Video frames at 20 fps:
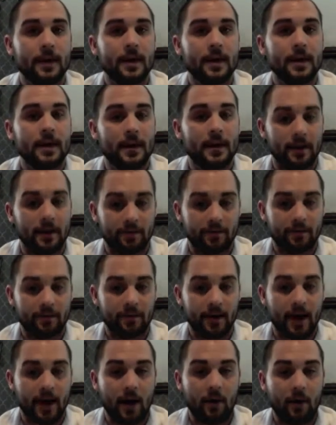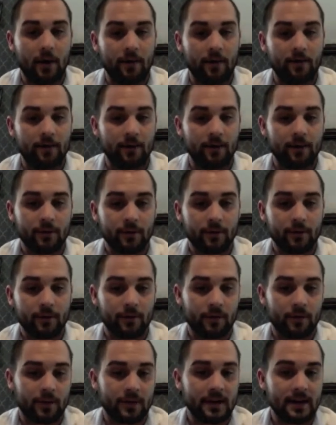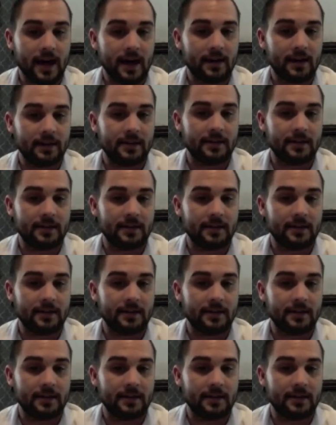If, however, the data does